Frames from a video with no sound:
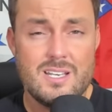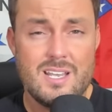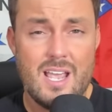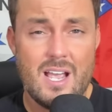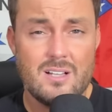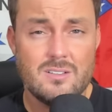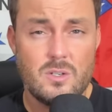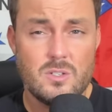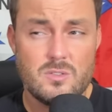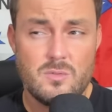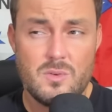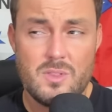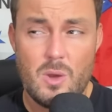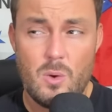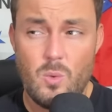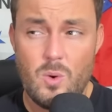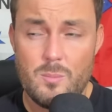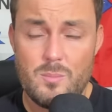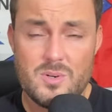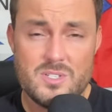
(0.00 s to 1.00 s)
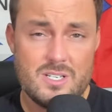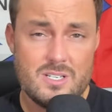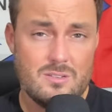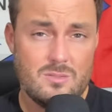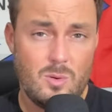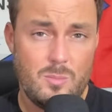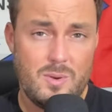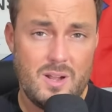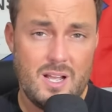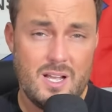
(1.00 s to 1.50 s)
downloads for that one
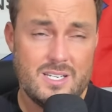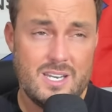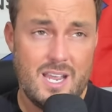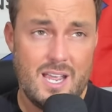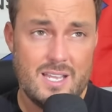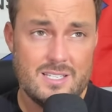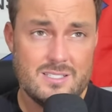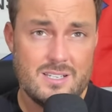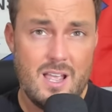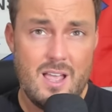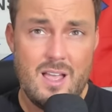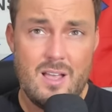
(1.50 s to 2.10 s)
particular podcast,